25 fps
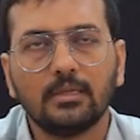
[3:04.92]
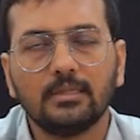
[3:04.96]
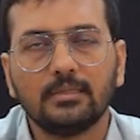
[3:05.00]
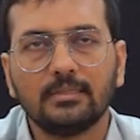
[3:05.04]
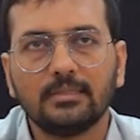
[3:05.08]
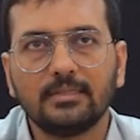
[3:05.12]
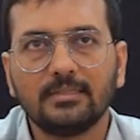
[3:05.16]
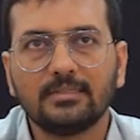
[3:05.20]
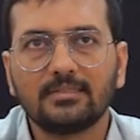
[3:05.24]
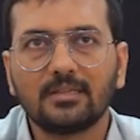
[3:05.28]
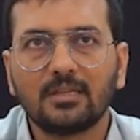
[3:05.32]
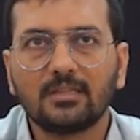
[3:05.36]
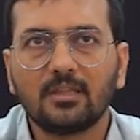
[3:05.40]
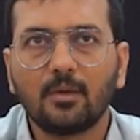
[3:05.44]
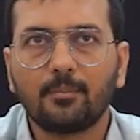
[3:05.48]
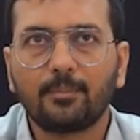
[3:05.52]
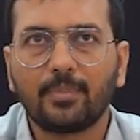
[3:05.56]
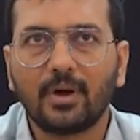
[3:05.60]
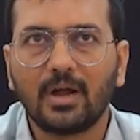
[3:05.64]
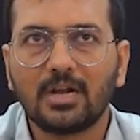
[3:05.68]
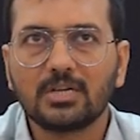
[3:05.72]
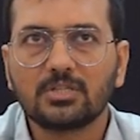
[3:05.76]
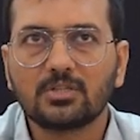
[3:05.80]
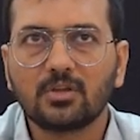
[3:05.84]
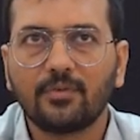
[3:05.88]
These are the
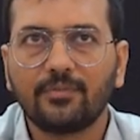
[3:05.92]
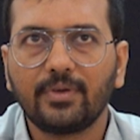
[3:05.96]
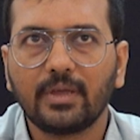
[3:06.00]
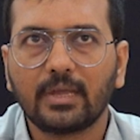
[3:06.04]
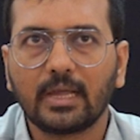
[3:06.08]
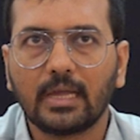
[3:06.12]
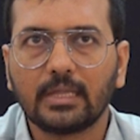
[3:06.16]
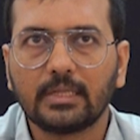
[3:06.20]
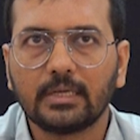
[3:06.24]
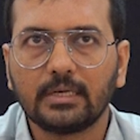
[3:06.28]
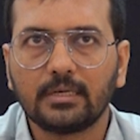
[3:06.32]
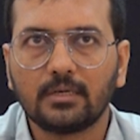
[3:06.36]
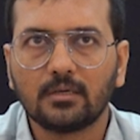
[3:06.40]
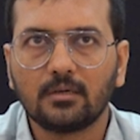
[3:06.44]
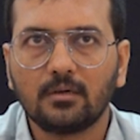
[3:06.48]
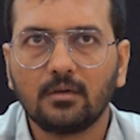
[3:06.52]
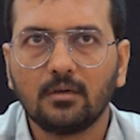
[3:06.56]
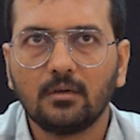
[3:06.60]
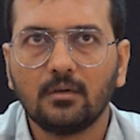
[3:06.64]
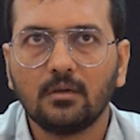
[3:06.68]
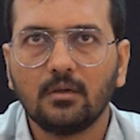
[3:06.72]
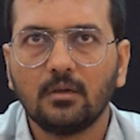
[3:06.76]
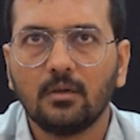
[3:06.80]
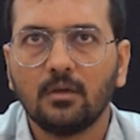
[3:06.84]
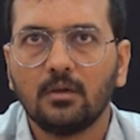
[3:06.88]
parts of a catheter.
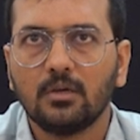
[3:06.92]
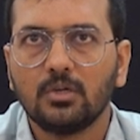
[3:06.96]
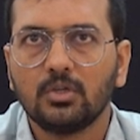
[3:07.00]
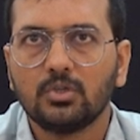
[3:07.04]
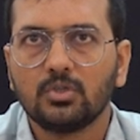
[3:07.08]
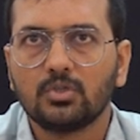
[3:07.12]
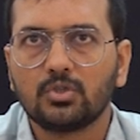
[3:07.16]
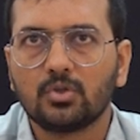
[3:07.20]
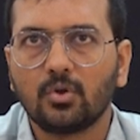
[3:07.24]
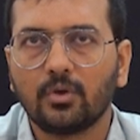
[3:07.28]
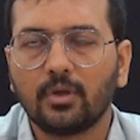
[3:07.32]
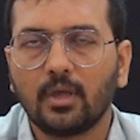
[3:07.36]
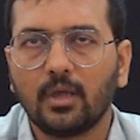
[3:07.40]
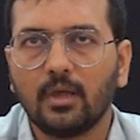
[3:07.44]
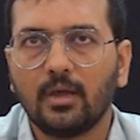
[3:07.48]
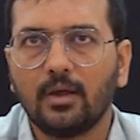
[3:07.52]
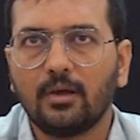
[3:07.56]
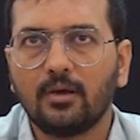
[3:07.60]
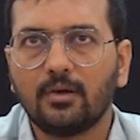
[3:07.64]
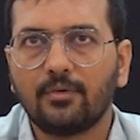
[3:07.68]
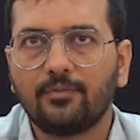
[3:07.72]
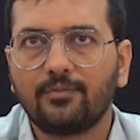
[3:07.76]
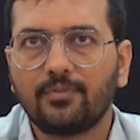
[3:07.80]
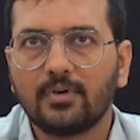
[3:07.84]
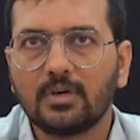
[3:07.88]

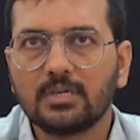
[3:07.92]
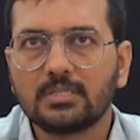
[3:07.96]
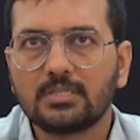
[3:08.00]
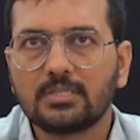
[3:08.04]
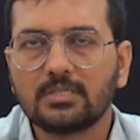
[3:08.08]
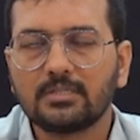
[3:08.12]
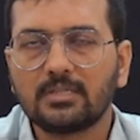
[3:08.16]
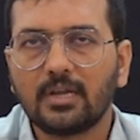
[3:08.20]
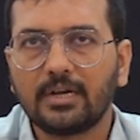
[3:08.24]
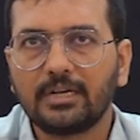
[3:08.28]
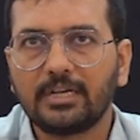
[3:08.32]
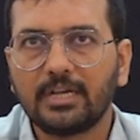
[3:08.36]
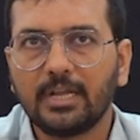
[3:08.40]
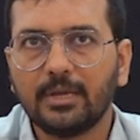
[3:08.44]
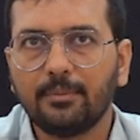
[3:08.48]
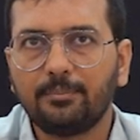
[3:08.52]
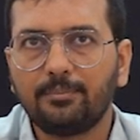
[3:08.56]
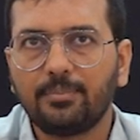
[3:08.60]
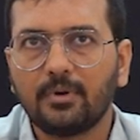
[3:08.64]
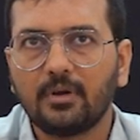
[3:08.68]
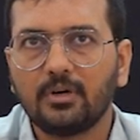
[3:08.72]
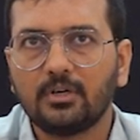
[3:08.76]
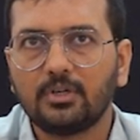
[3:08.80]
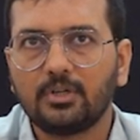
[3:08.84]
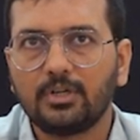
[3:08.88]
First is the
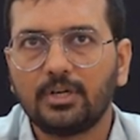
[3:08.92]
tip.